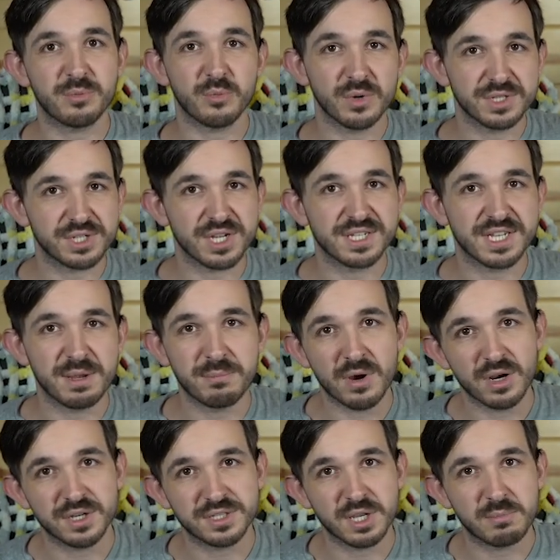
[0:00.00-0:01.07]
which is a
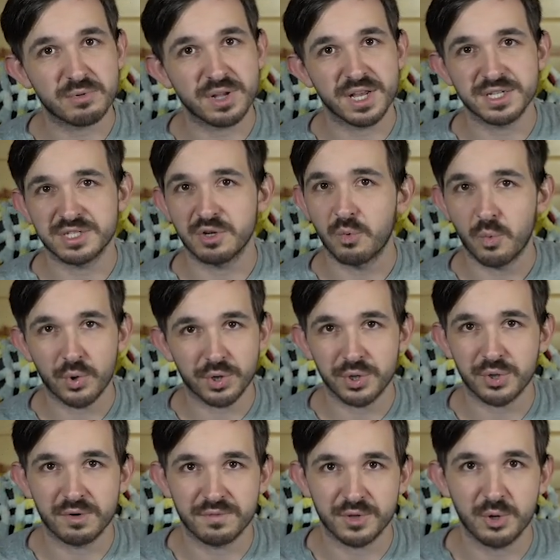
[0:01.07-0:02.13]
monk subclass,
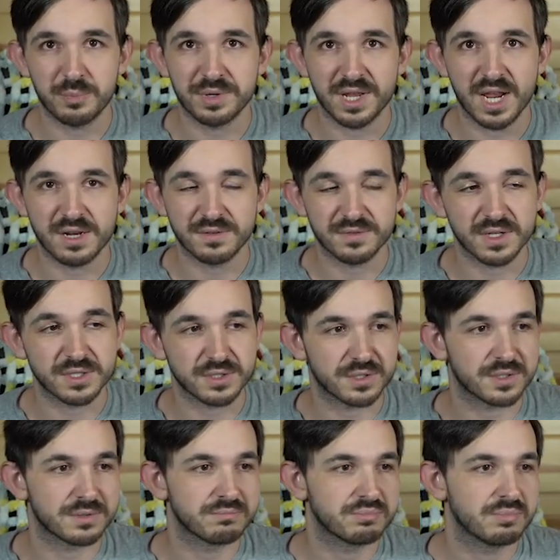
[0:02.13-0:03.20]
Warrior of the Open Hand
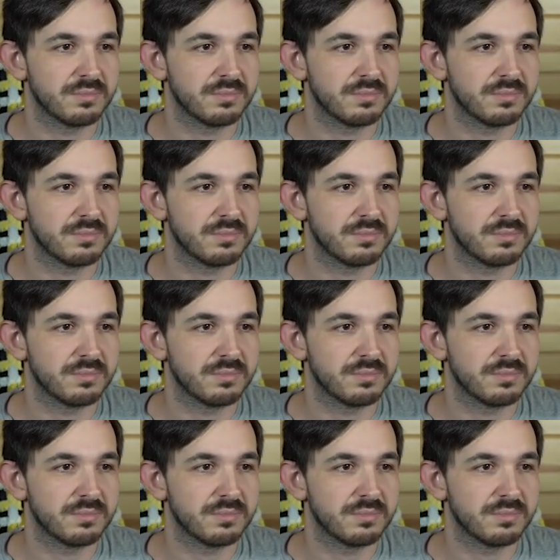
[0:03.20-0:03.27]
feature.